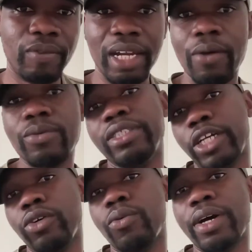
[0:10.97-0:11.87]
then I will
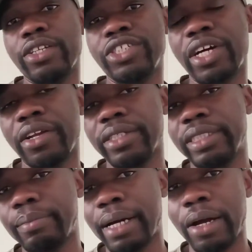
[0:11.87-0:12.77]
tell you what the channel is
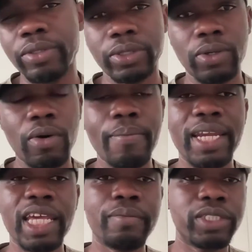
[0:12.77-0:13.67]
about. So my
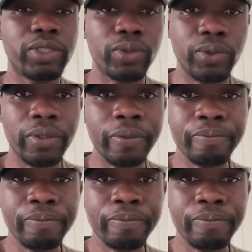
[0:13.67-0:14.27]
name is Duno.